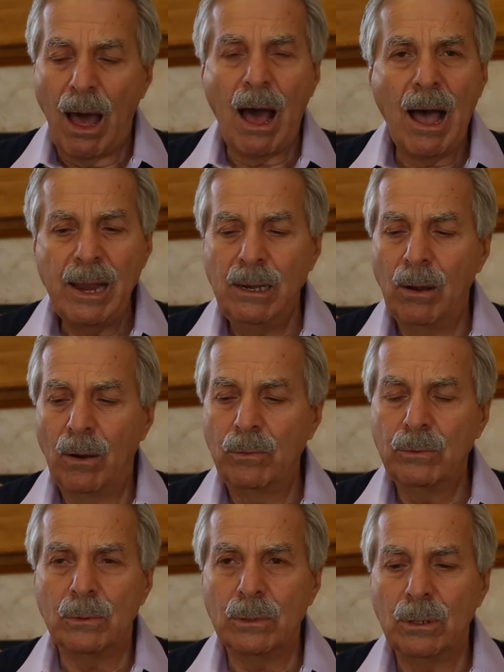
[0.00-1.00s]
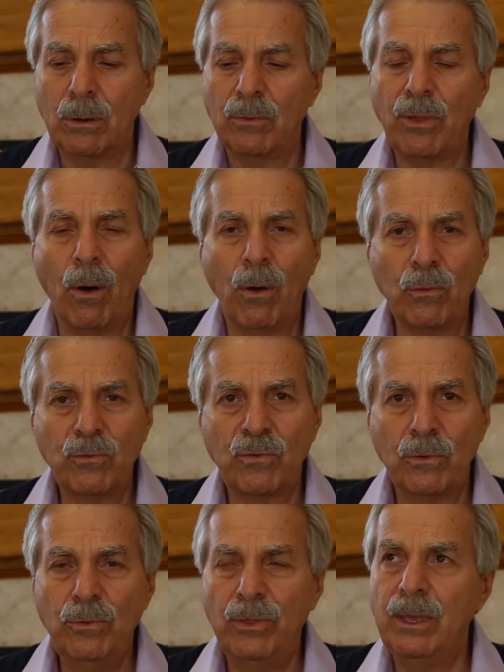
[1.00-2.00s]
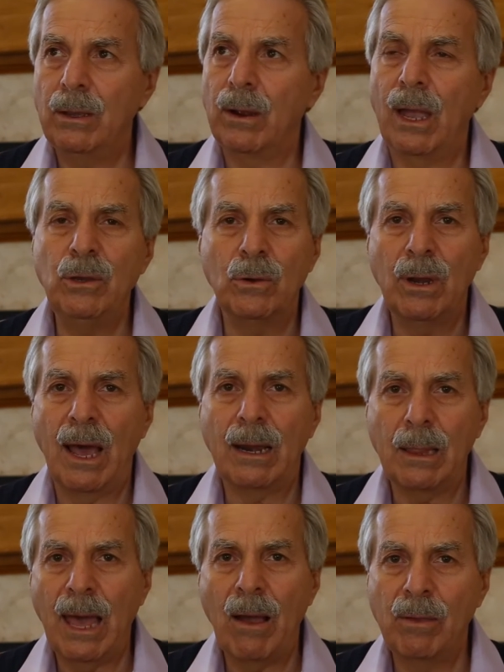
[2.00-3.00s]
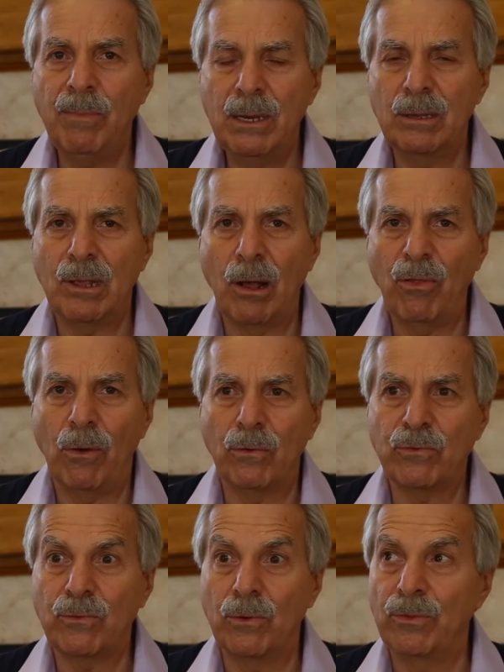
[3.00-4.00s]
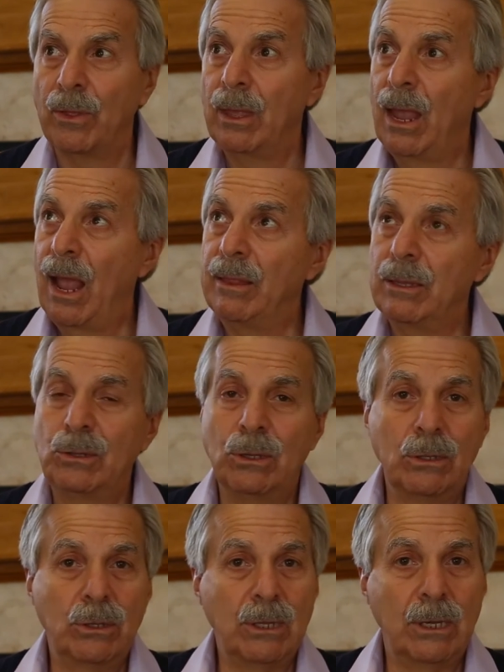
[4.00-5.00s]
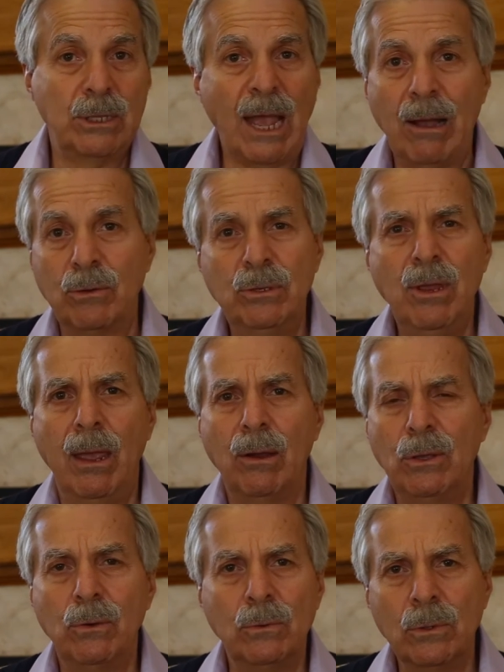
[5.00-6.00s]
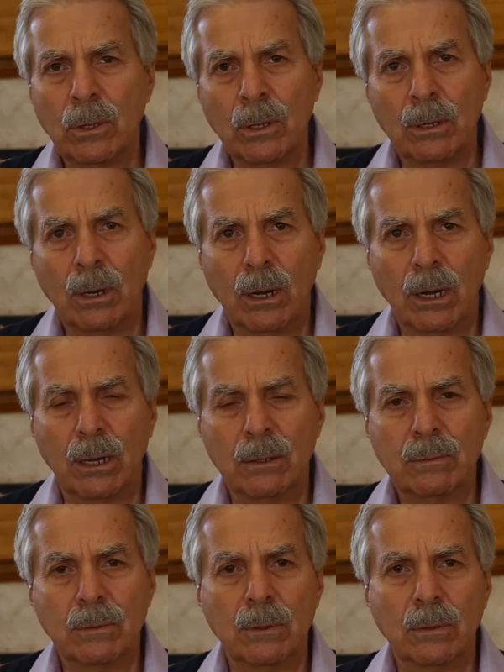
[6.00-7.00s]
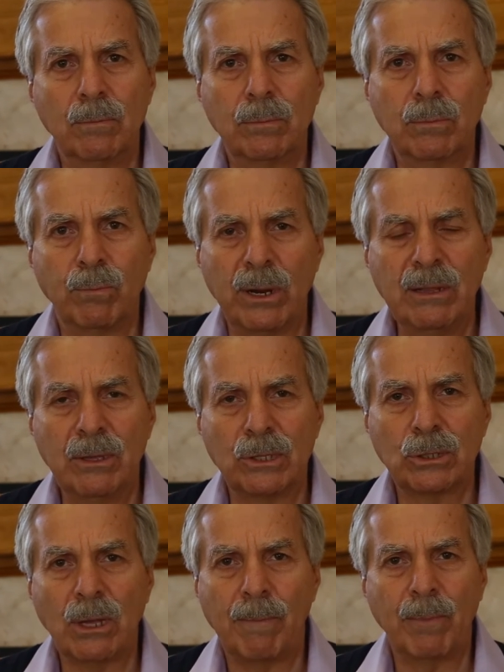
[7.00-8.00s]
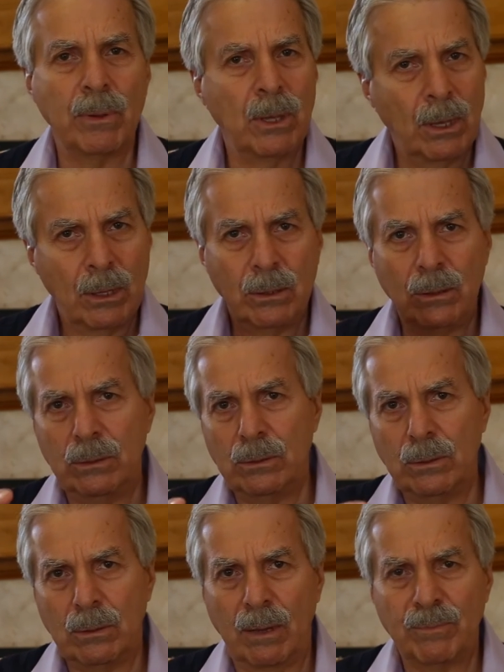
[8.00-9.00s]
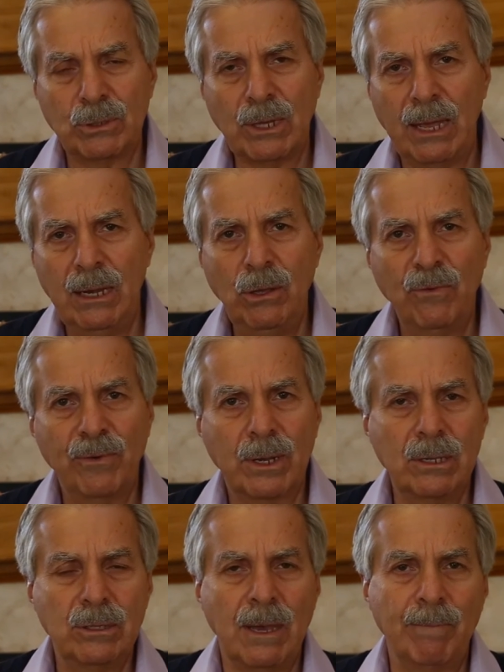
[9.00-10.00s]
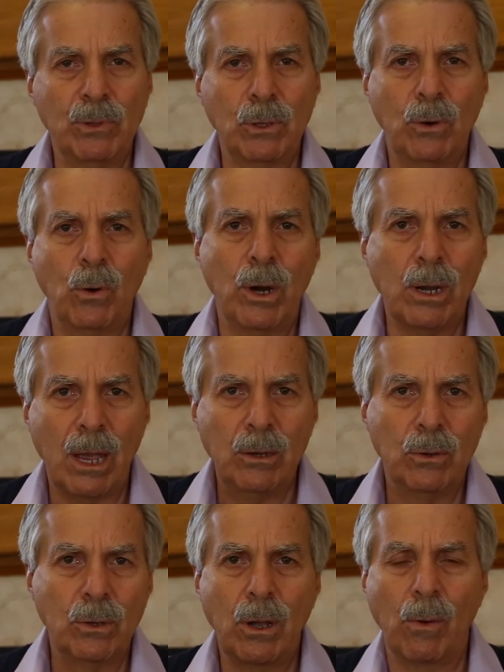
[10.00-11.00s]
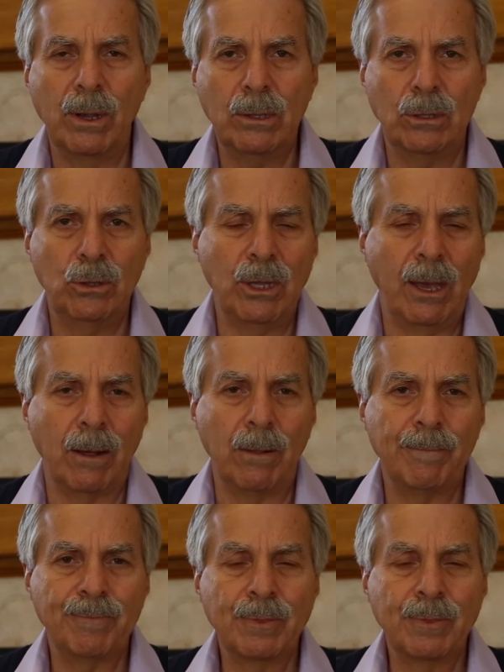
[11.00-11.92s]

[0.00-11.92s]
I know, you know, the whole truth here, and you're not allowing me to tell the whole truth. And the judge says, how dare you uh, bring this up? I'm citing you for contempt of court, and you're going to jail.